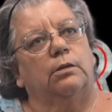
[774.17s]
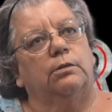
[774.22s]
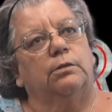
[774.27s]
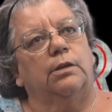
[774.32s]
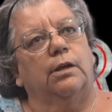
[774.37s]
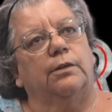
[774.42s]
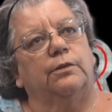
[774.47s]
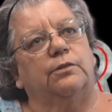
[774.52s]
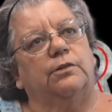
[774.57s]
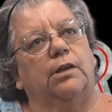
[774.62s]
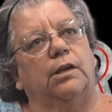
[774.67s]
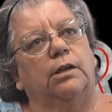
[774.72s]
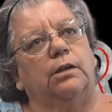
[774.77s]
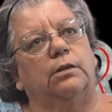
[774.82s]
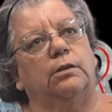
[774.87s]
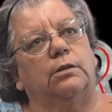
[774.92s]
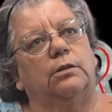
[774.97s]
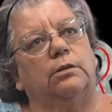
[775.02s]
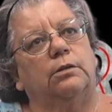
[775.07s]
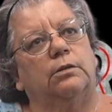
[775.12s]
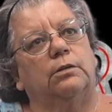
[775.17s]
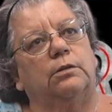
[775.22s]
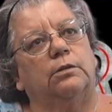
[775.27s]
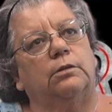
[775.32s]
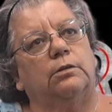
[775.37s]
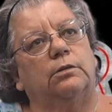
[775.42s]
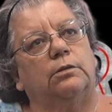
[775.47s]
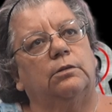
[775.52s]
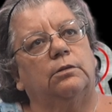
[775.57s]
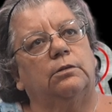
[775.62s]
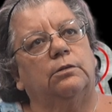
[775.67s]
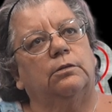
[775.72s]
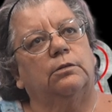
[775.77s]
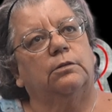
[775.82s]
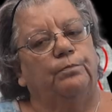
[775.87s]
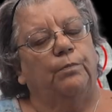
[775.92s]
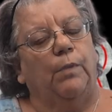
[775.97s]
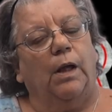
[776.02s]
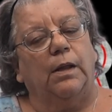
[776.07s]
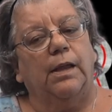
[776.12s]
Disney.
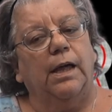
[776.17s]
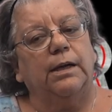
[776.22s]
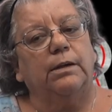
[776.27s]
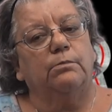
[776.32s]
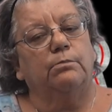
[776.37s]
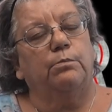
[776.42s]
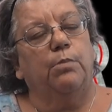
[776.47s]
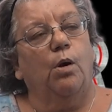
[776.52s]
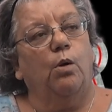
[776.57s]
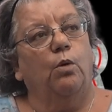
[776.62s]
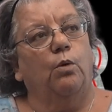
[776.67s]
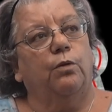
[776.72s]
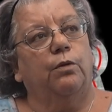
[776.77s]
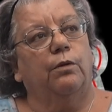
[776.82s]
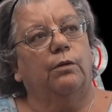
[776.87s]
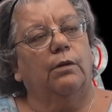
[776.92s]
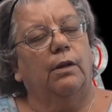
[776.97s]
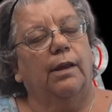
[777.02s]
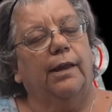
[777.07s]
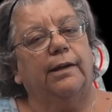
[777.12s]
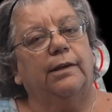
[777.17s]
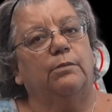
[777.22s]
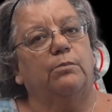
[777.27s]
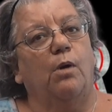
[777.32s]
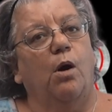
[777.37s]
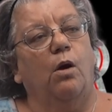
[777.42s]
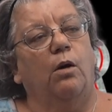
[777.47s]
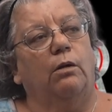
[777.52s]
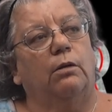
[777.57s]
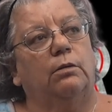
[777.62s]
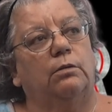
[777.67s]
I like them both. I like them all.